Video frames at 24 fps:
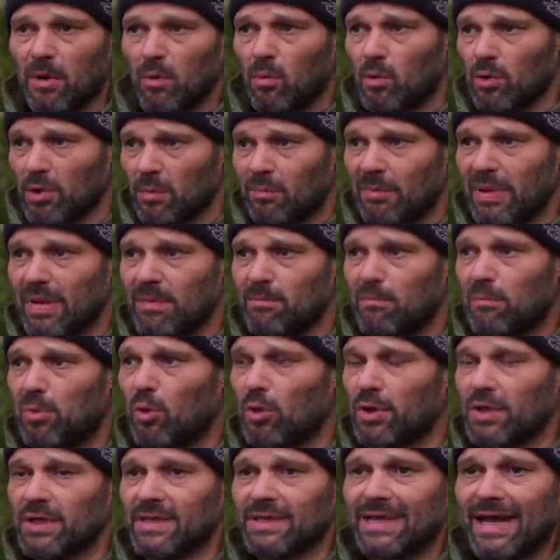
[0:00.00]
I wanna
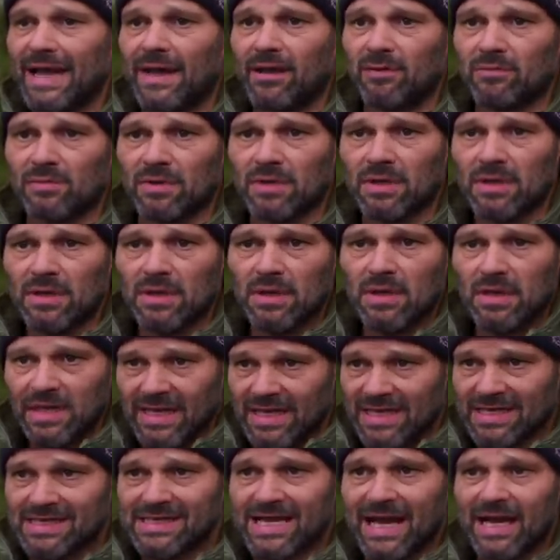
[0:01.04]
pinpoint down
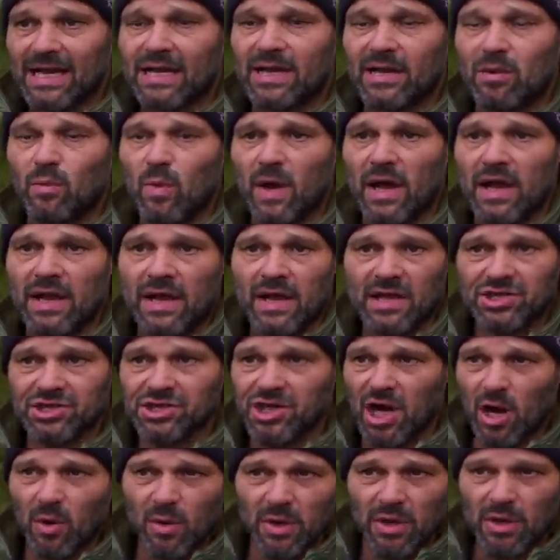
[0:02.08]
exactly where they're
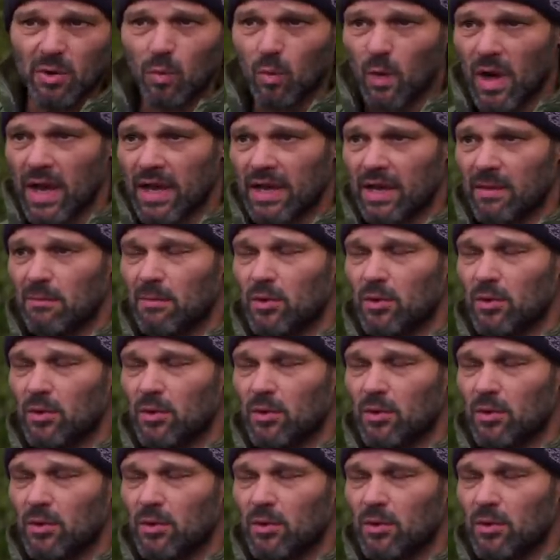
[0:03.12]
showing and where they're